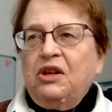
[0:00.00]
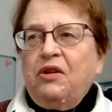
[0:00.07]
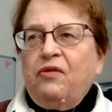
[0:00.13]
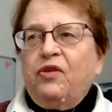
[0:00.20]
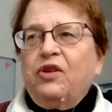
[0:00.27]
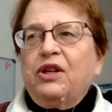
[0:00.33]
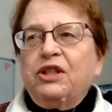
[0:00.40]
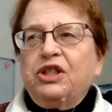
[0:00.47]

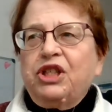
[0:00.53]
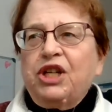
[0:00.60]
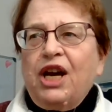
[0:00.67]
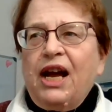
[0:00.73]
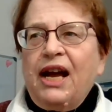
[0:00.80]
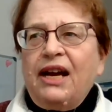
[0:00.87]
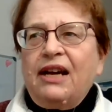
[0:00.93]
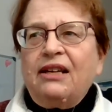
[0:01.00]
For a
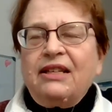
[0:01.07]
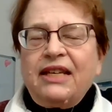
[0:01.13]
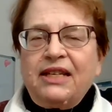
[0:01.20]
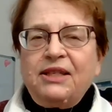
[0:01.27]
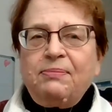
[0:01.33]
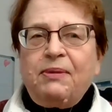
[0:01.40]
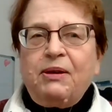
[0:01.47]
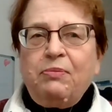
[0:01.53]
child
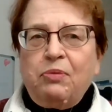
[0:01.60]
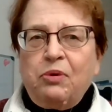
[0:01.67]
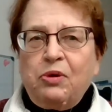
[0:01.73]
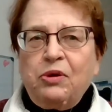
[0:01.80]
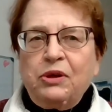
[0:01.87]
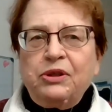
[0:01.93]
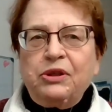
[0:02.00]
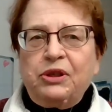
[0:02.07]
has been
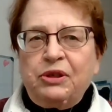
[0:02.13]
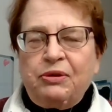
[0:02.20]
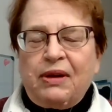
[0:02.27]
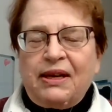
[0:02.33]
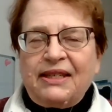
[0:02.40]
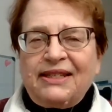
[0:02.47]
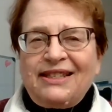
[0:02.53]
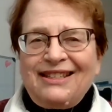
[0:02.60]
born to
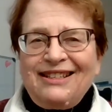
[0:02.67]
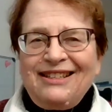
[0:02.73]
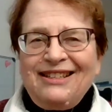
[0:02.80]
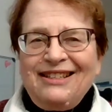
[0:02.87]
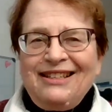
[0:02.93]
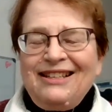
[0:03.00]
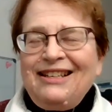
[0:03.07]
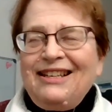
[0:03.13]
us
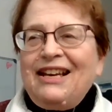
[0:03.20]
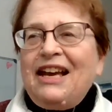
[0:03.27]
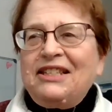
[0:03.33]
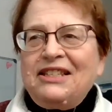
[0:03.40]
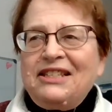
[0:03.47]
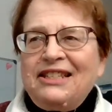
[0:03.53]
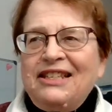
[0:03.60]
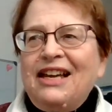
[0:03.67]
a
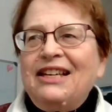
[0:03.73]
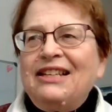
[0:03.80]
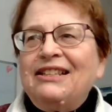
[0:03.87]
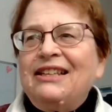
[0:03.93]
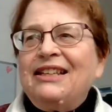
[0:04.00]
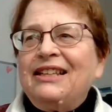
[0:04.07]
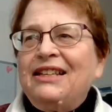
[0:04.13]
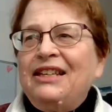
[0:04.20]

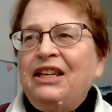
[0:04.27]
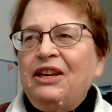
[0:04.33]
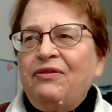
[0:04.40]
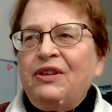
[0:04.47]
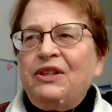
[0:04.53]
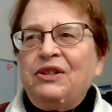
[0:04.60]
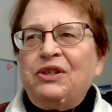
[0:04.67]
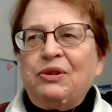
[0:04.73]
son
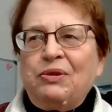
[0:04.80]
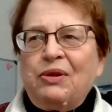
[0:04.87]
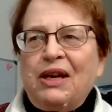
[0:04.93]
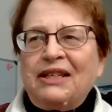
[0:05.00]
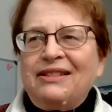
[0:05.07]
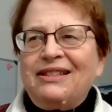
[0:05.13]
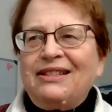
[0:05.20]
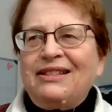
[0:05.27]
given to
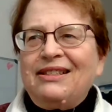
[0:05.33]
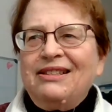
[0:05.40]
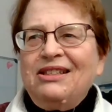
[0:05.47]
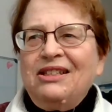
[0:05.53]
us.